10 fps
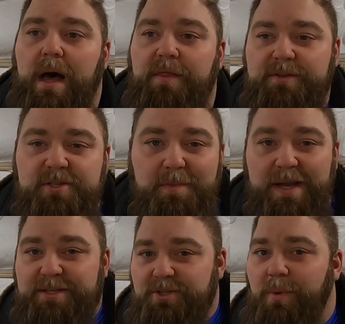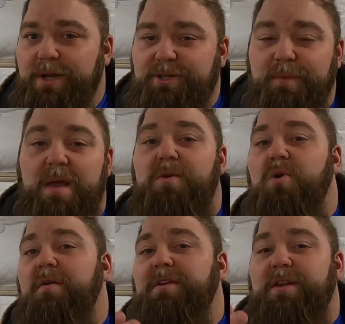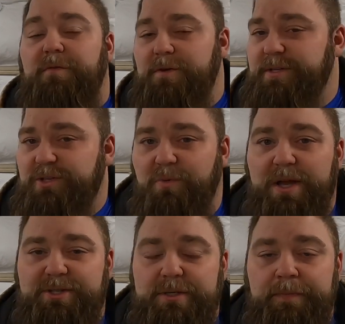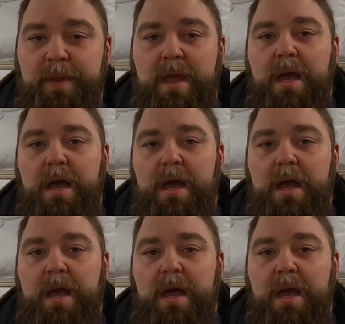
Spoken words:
this is my situation. Maybe you have a different situation,